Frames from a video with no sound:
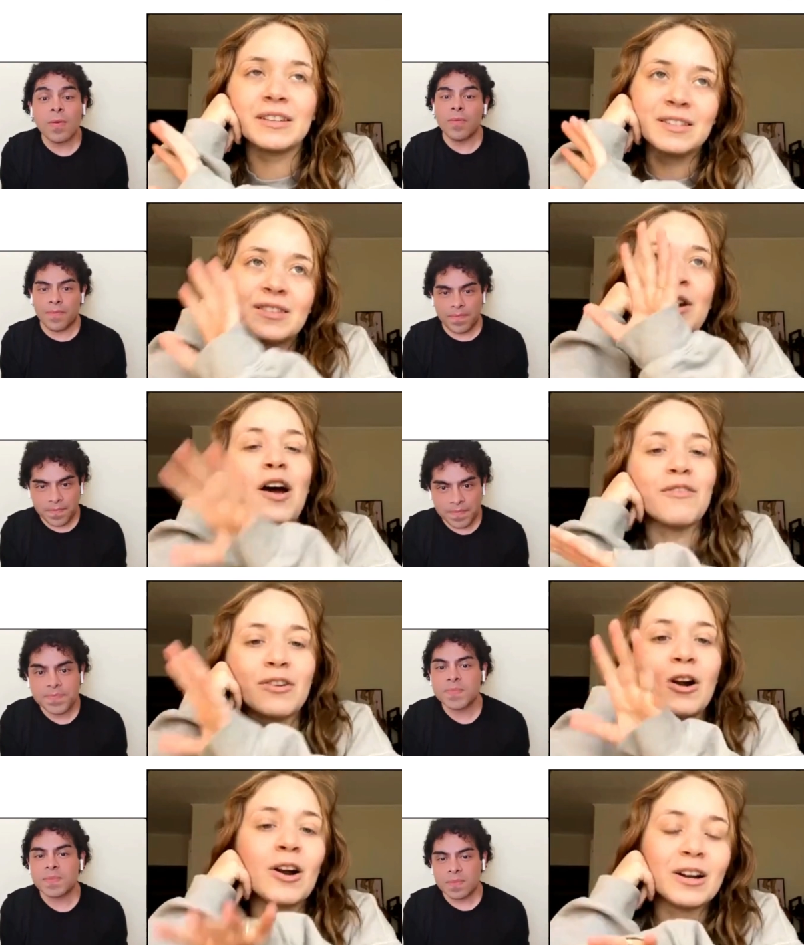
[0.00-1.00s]
Speaker 1: least the cover
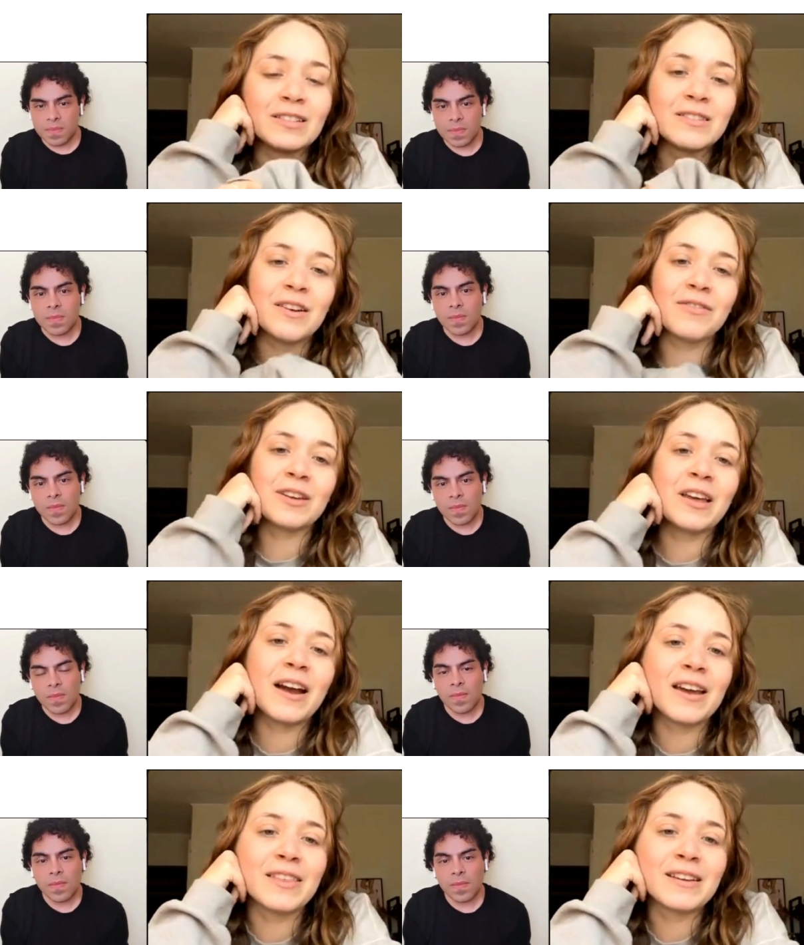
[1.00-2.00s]
art and stuff like that I
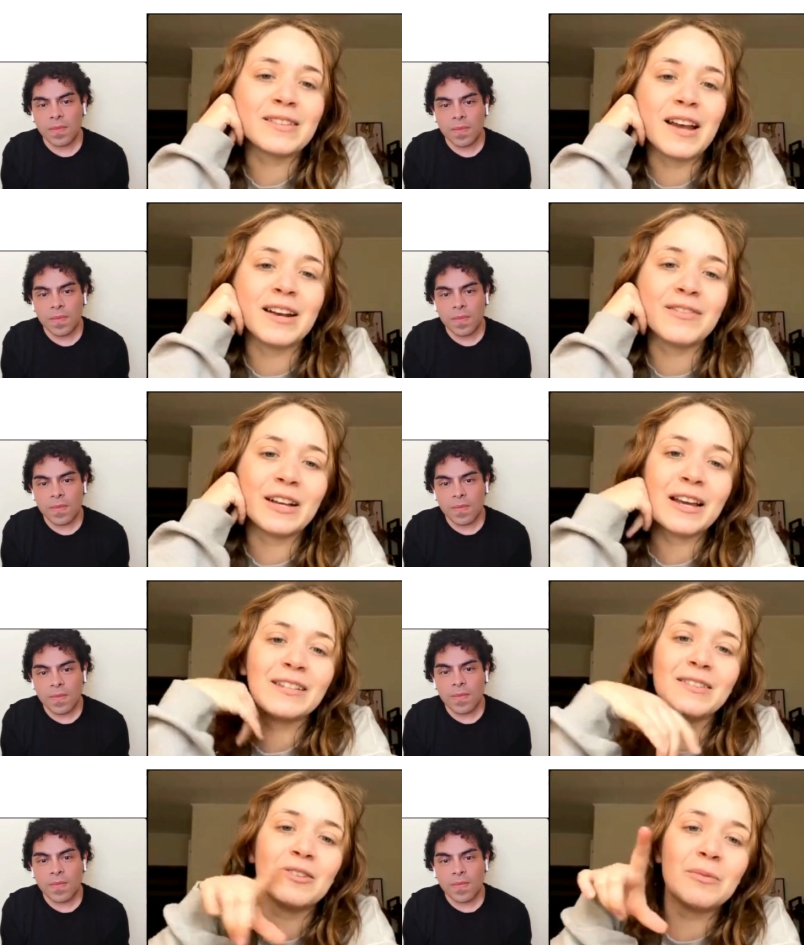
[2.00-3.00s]
think it's kind of a nice
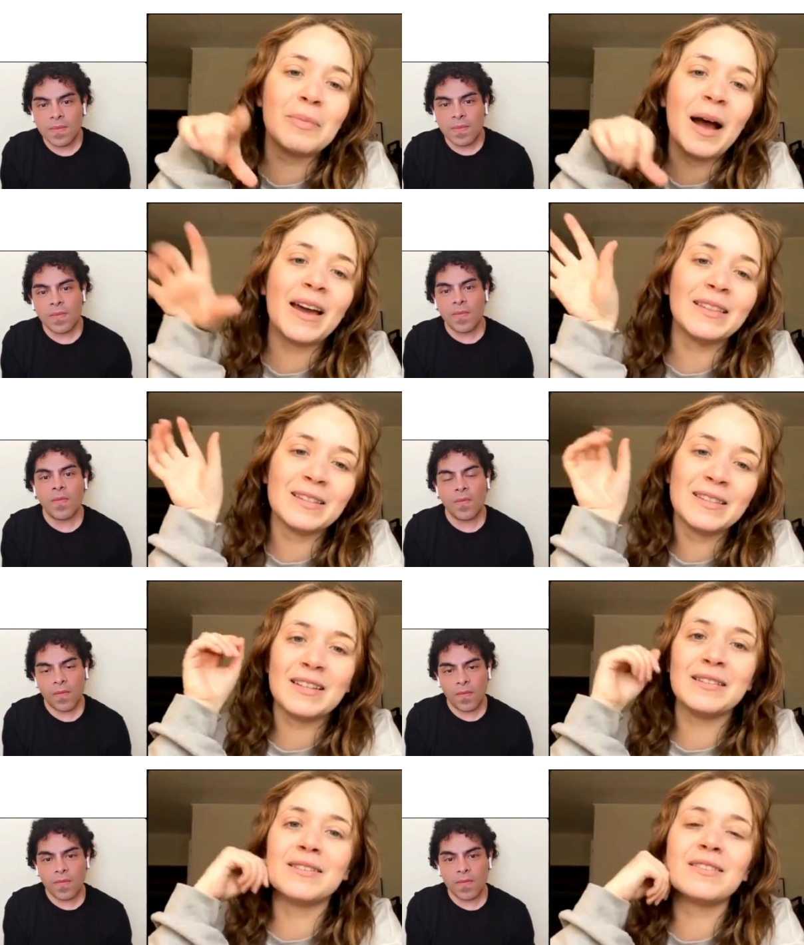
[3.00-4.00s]
little
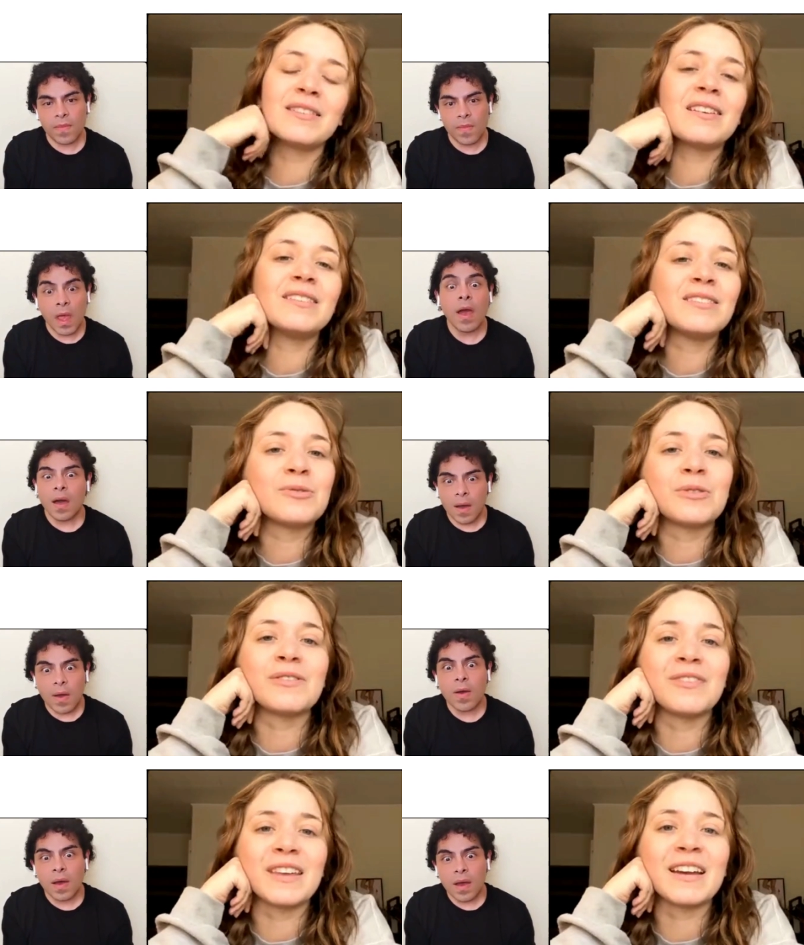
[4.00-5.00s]
sort of
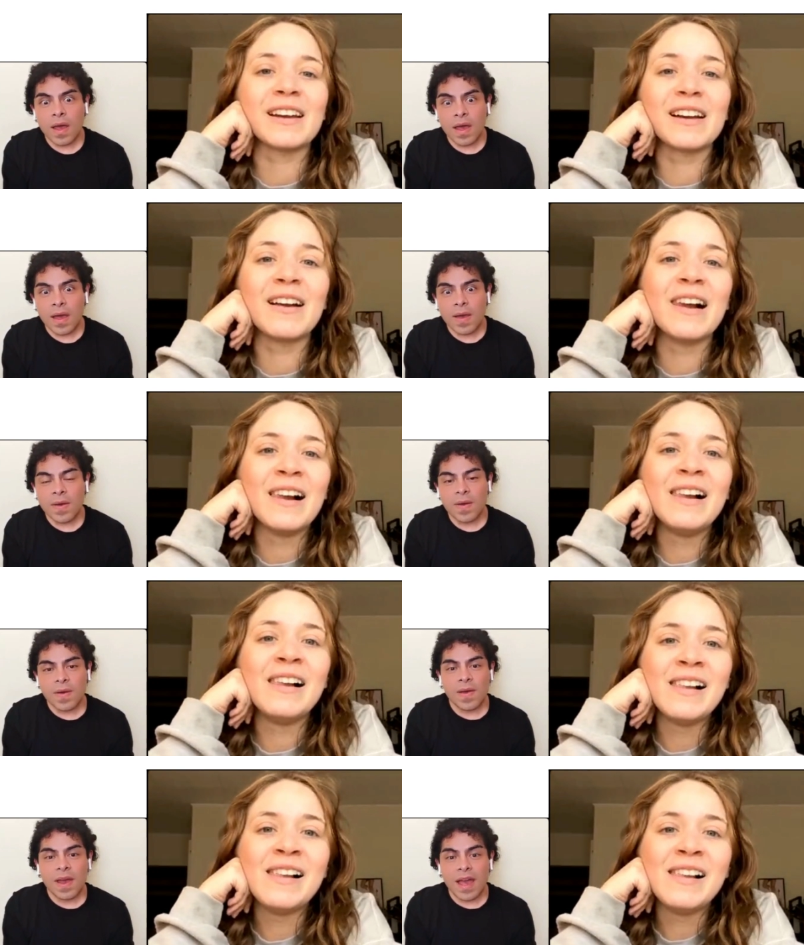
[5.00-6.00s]
thing
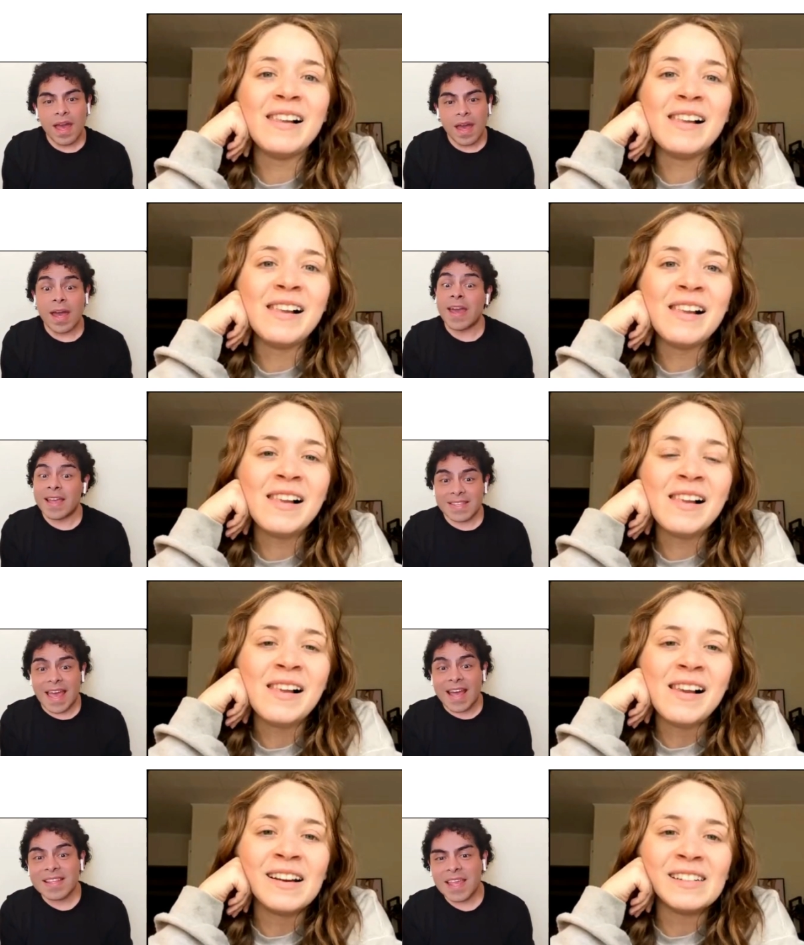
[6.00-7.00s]

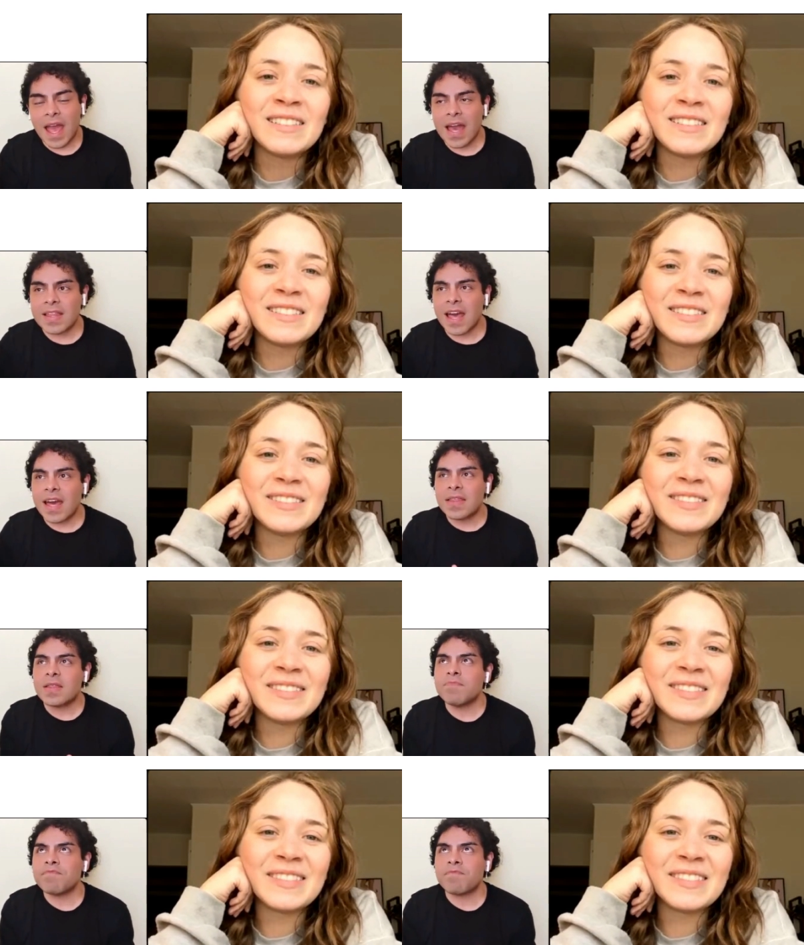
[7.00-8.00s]
Speaker 2: exactly and
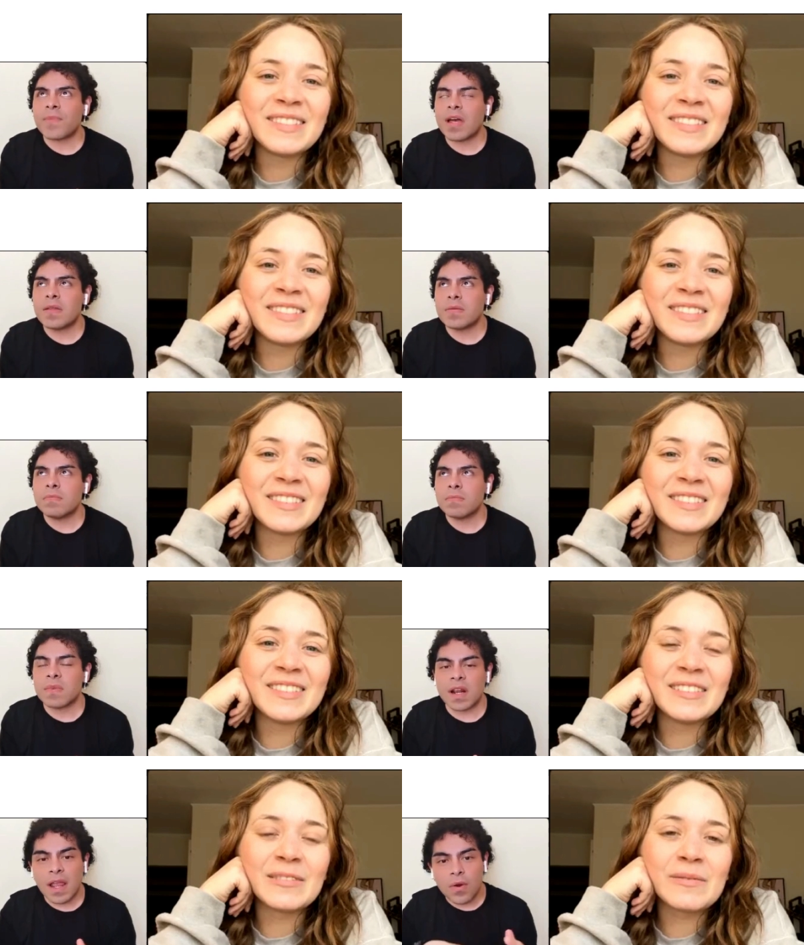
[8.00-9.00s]
um,
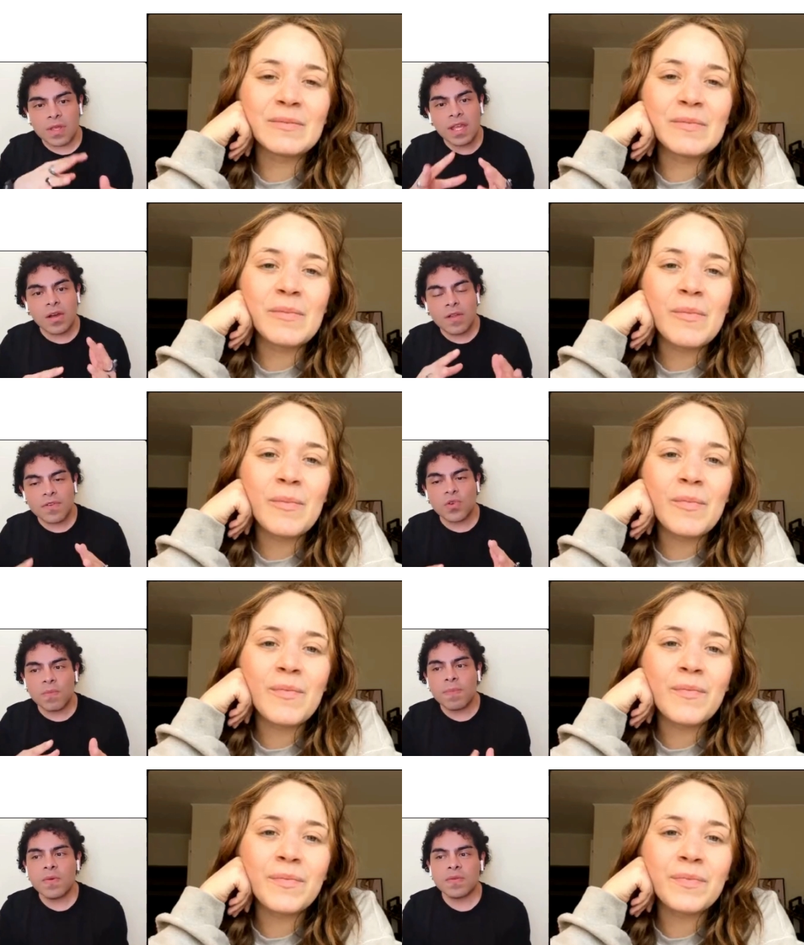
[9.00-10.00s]
um regarding all of
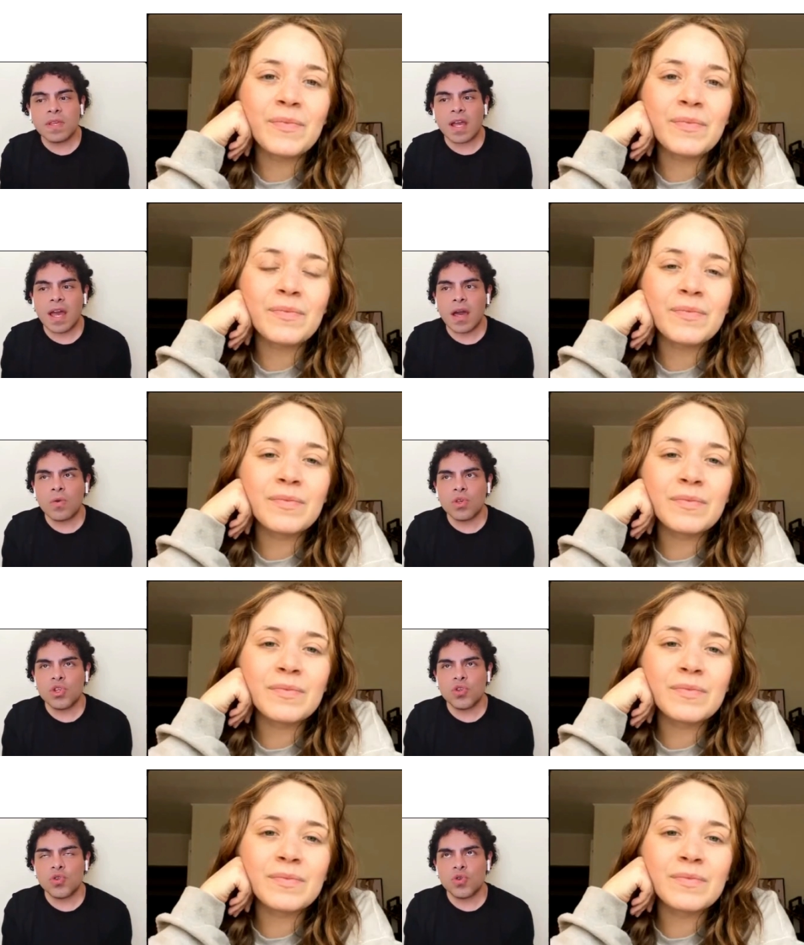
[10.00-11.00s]
your music how
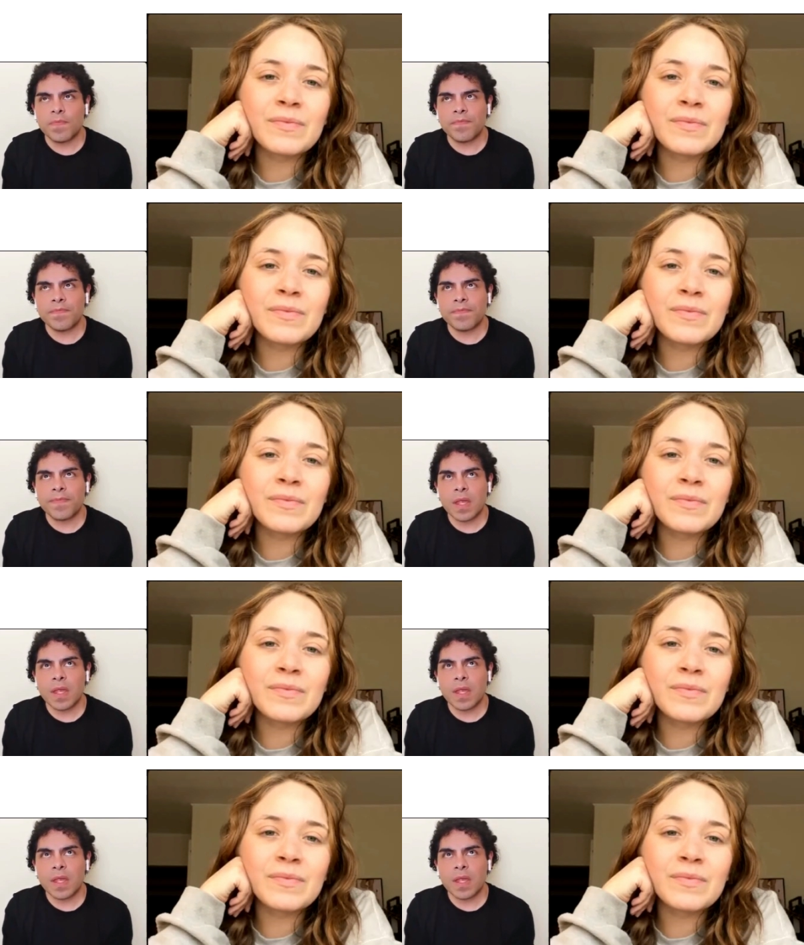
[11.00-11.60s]
do you